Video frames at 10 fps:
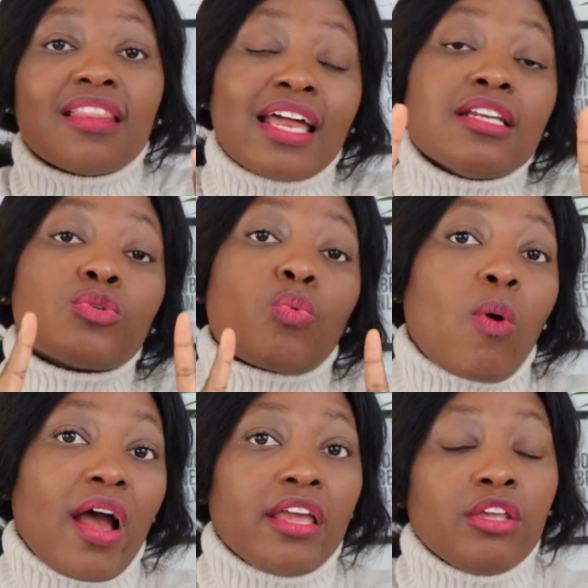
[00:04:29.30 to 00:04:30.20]
That is
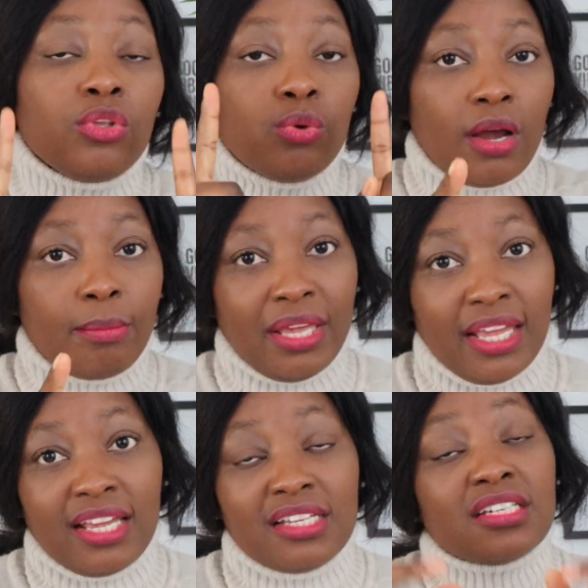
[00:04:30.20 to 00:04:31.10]
why you are
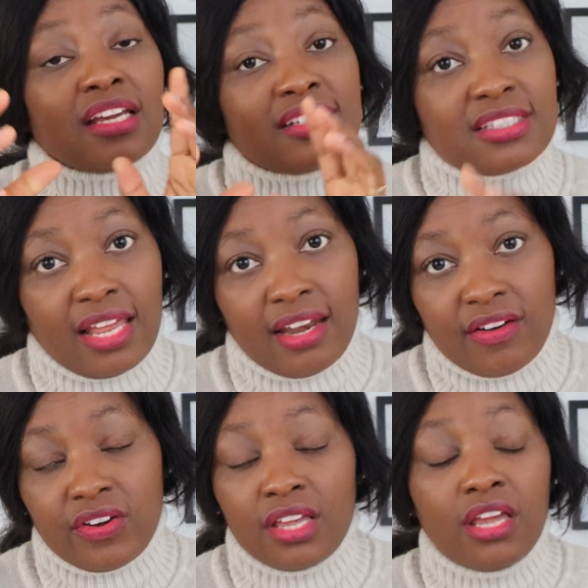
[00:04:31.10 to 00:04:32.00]
paid a
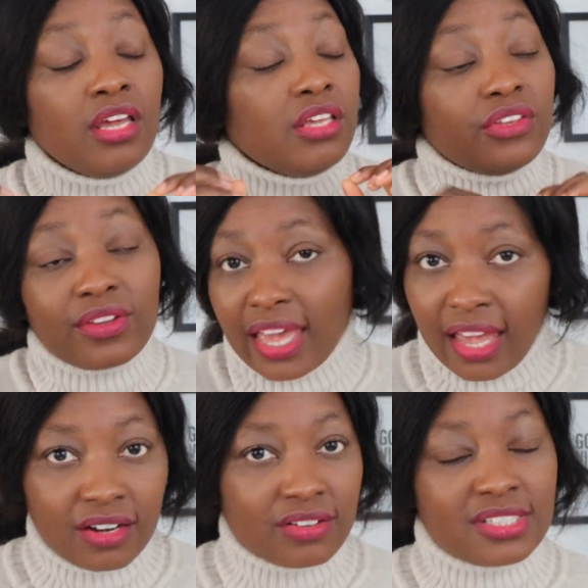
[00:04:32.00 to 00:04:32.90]
salary. You
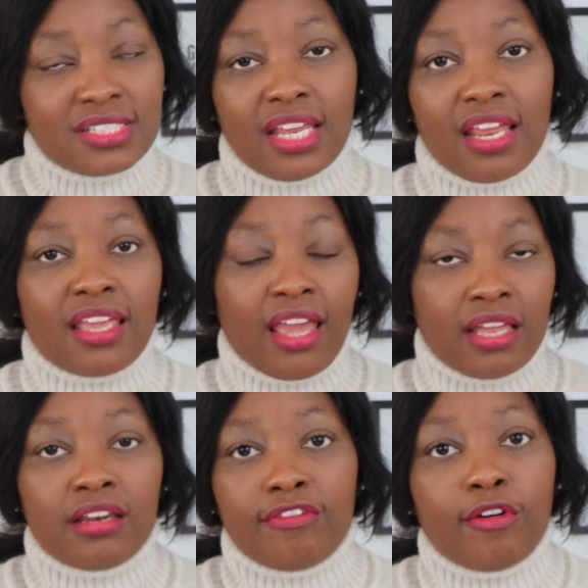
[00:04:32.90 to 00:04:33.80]
cannot take
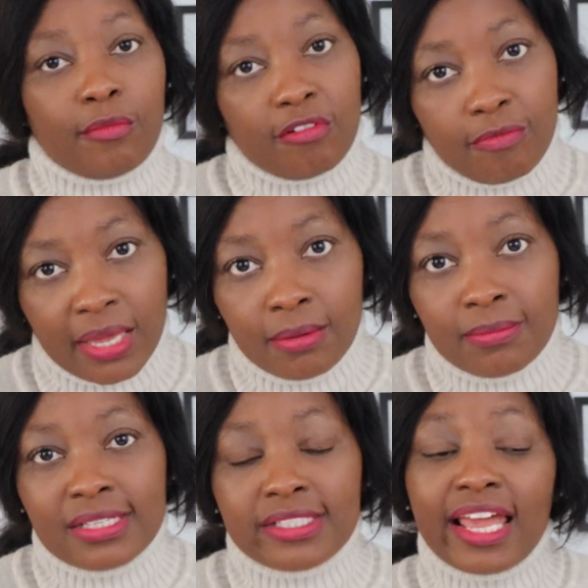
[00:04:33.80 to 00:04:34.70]
any form of
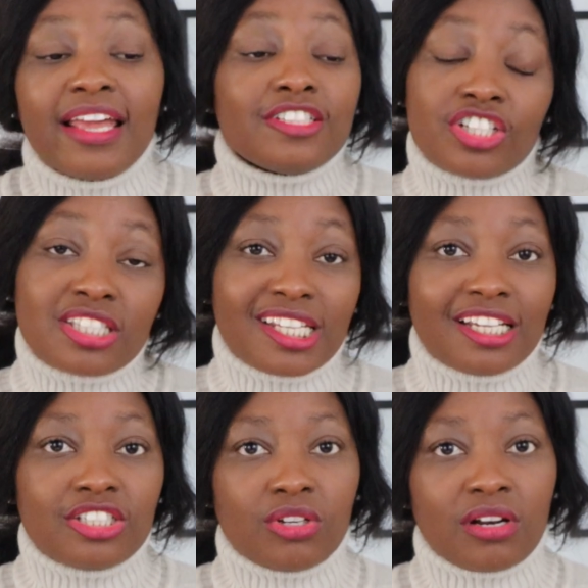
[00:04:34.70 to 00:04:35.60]
payment. Just
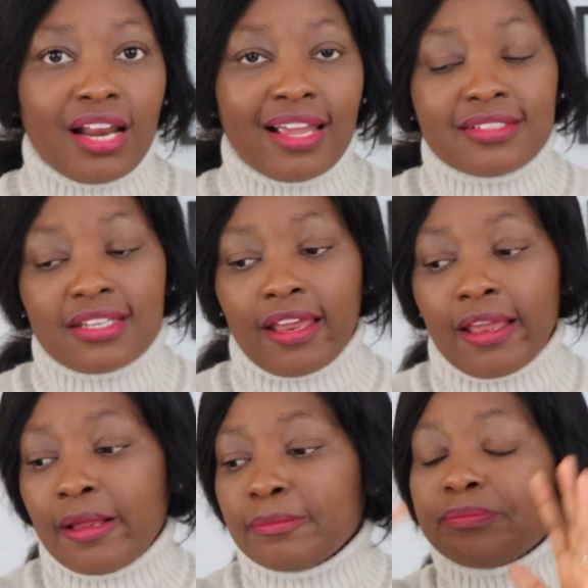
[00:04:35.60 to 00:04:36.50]
say to client
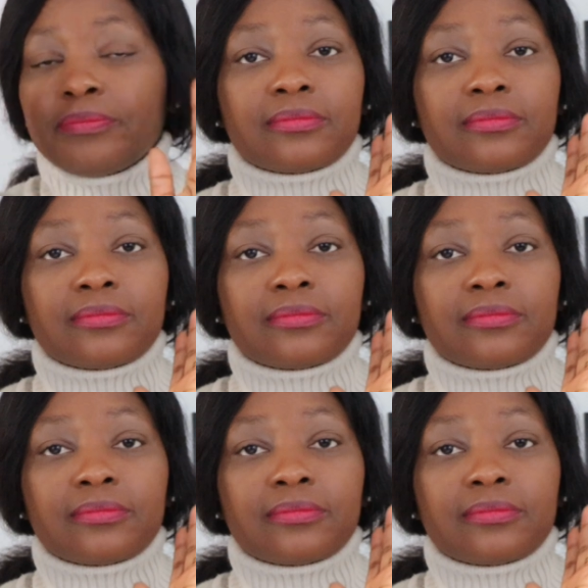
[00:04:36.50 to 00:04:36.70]
A,